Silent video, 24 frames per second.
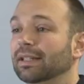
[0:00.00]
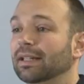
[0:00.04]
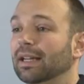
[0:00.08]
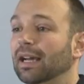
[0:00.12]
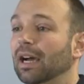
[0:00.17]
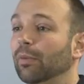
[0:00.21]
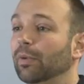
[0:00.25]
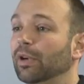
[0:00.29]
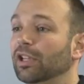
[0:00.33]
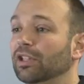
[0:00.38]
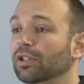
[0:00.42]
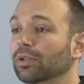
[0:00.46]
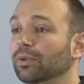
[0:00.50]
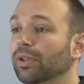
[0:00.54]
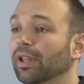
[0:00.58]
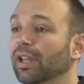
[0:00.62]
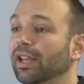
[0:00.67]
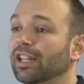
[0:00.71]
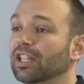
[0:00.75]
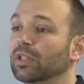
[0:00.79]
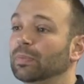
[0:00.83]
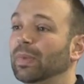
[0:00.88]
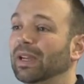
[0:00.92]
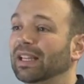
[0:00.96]
How we do
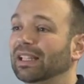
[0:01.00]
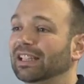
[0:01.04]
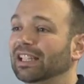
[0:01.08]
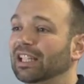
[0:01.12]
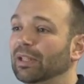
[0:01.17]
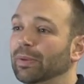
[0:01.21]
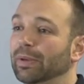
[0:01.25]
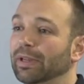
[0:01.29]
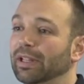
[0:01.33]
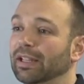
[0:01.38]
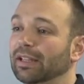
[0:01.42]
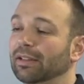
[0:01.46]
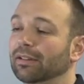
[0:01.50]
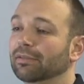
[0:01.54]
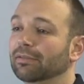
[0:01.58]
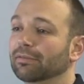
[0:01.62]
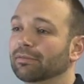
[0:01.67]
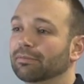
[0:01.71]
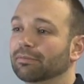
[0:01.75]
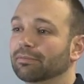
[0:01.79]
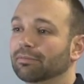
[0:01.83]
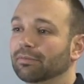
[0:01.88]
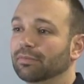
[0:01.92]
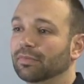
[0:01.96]
that is by limiting
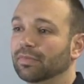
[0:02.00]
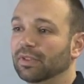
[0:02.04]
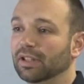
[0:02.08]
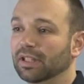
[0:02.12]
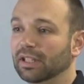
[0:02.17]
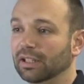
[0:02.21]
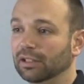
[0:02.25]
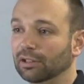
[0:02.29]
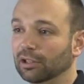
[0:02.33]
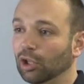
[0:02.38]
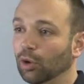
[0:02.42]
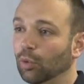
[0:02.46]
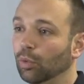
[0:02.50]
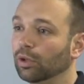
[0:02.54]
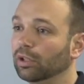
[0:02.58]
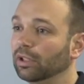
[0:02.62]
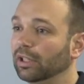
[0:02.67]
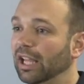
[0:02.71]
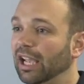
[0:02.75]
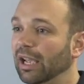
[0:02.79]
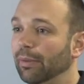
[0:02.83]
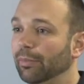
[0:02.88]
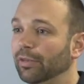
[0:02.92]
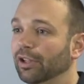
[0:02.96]
the lower
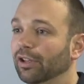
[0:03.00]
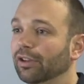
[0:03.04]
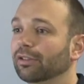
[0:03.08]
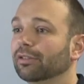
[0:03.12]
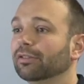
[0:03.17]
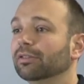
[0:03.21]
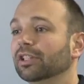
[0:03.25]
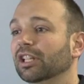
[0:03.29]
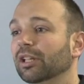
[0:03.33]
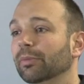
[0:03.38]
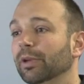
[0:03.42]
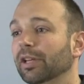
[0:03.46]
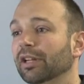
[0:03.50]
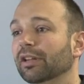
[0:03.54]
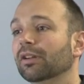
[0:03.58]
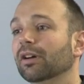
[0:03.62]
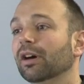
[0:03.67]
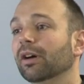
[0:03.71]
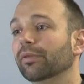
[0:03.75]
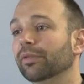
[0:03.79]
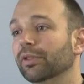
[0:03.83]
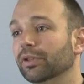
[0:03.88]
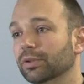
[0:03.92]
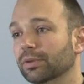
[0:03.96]
lambda limit
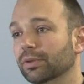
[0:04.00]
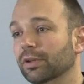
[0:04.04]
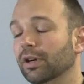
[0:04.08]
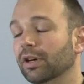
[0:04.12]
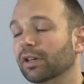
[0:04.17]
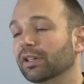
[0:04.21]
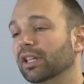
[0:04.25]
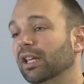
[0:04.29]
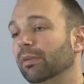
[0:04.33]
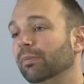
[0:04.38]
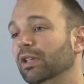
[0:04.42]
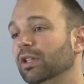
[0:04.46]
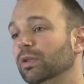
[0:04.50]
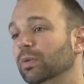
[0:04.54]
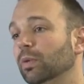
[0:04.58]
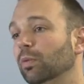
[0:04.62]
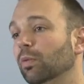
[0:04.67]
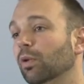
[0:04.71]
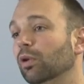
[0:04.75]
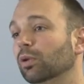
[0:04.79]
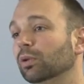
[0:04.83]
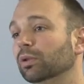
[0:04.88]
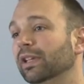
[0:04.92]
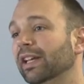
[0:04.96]
of the truck. That means we
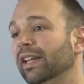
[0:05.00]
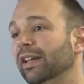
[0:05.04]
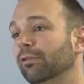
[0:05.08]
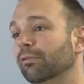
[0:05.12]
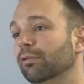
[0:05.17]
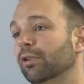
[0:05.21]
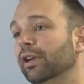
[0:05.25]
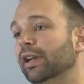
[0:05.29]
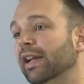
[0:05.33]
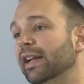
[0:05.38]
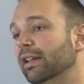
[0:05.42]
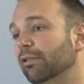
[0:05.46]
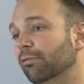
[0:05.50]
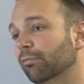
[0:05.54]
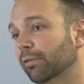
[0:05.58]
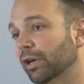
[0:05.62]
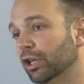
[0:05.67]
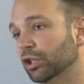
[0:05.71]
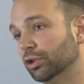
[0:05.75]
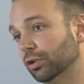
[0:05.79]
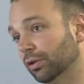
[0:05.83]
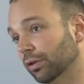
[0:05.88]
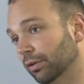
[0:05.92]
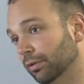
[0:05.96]
won't let it run any
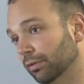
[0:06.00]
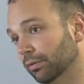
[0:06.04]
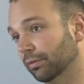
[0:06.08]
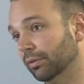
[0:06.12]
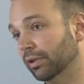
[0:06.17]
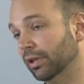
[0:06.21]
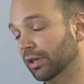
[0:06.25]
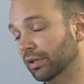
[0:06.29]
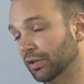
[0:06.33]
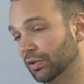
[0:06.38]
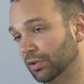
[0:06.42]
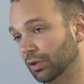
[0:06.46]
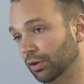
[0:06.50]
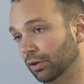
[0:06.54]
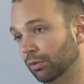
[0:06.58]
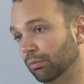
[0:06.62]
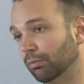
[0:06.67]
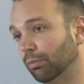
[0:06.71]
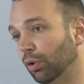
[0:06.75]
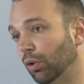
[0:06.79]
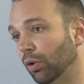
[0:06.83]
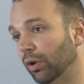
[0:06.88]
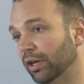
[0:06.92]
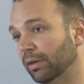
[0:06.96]
richer than a certain
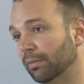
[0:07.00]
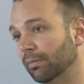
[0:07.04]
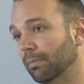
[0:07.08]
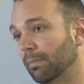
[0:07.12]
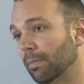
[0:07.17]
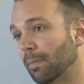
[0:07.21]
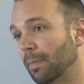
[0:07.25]
point.